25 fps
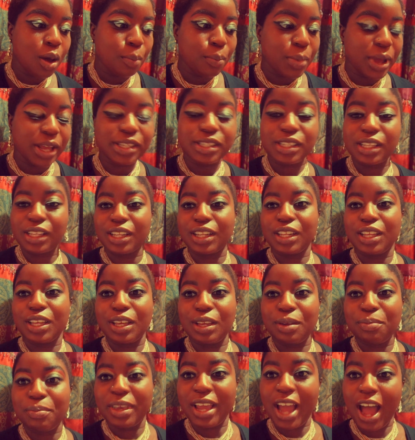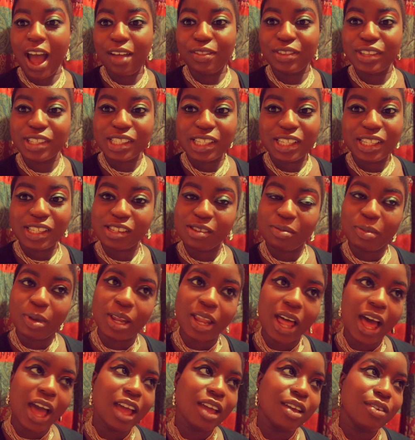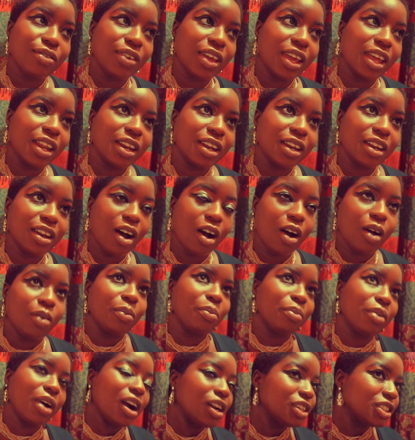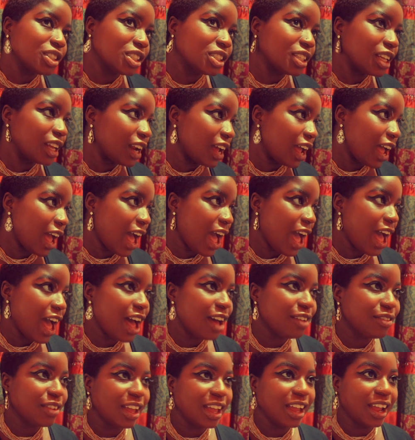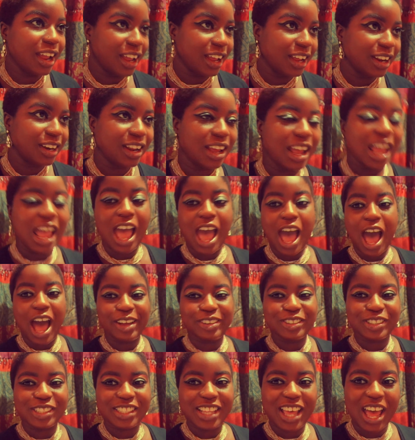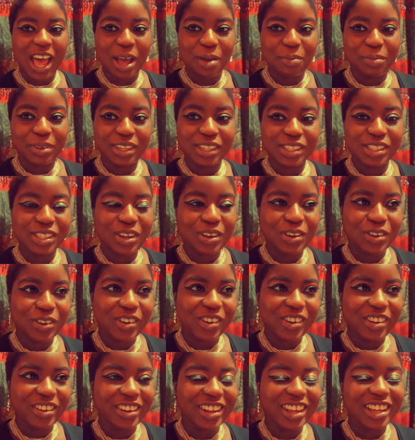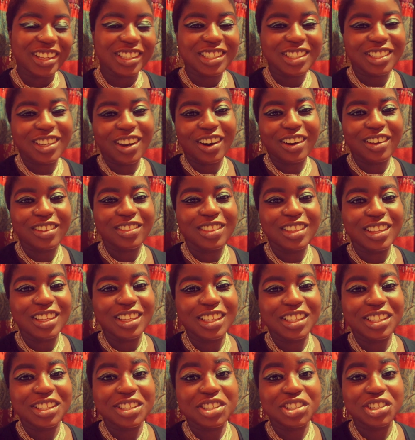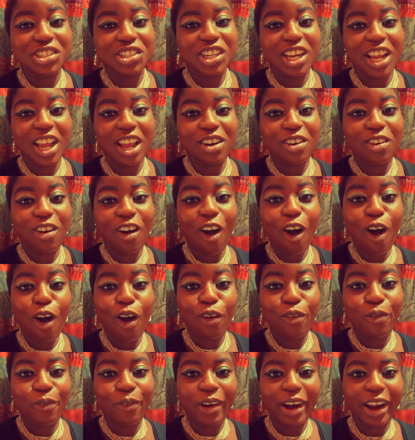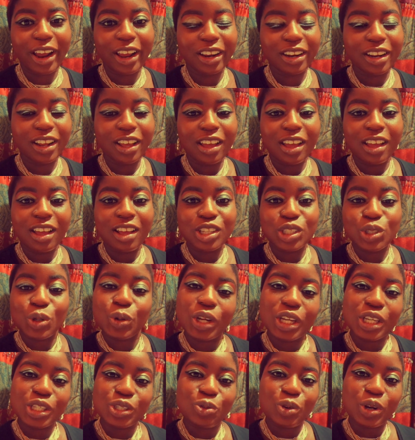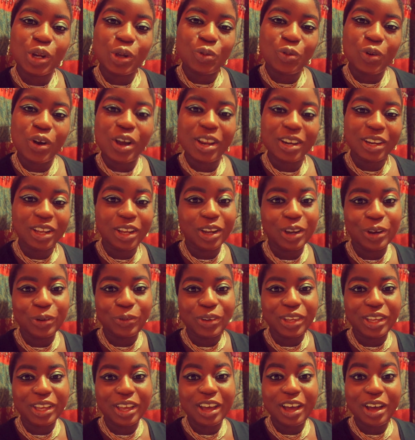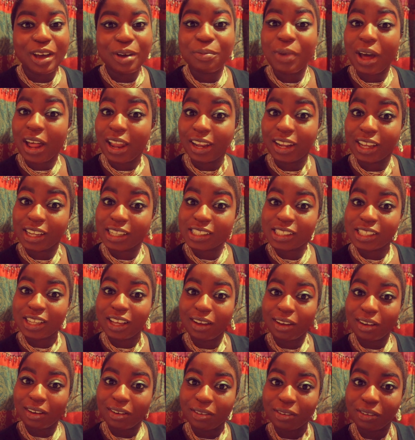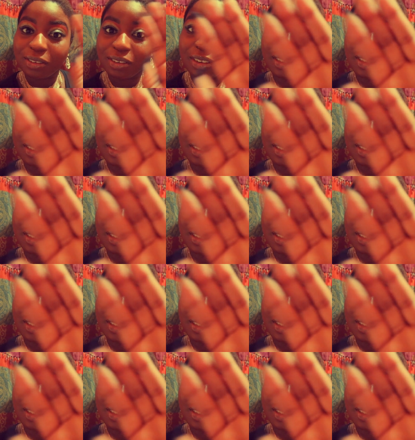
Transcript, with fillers: basically behind the scenes of my life and all the projects that I have and I'm just happy. So let's start this channel off right. 2021, here we come, let's go.